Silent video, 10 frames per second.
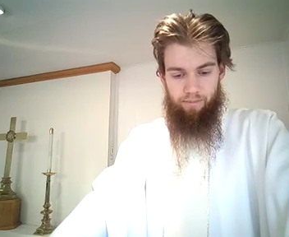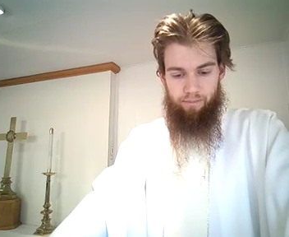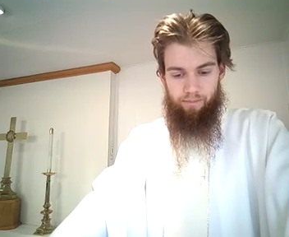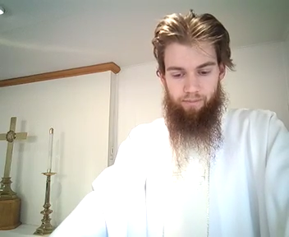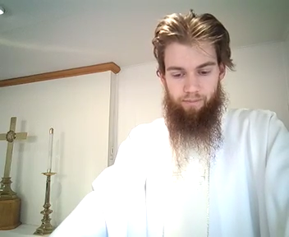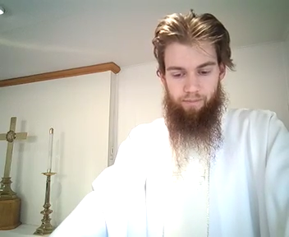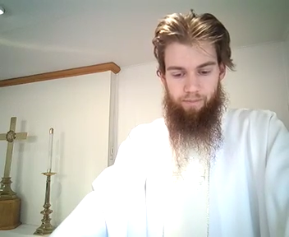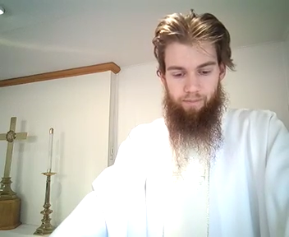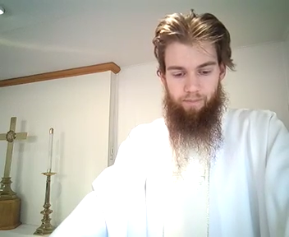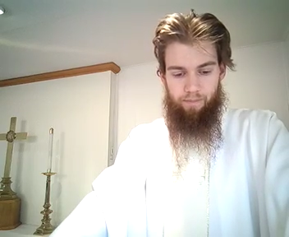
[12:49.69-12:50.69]

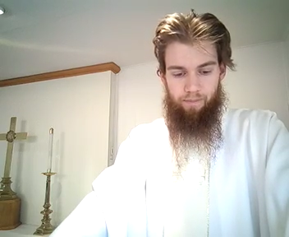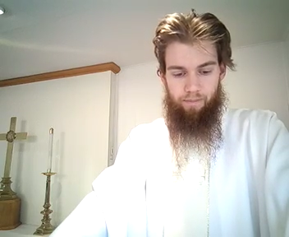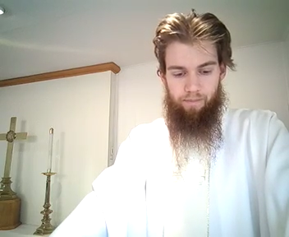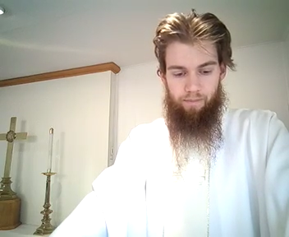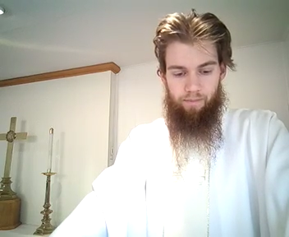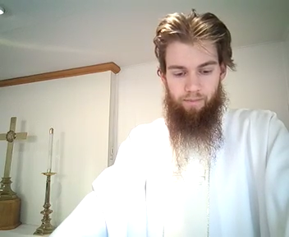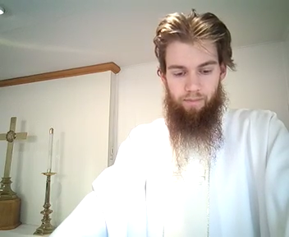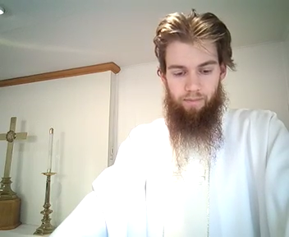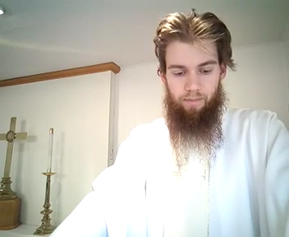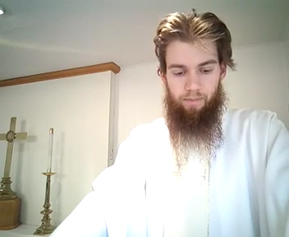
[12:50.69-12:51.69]

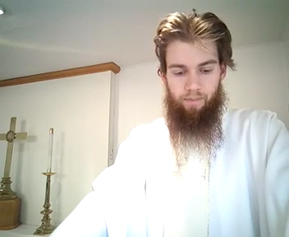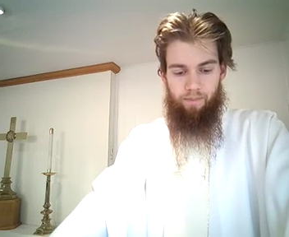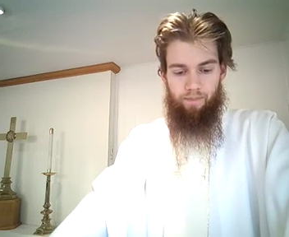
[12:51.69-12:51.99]
No one is speaking in this clip.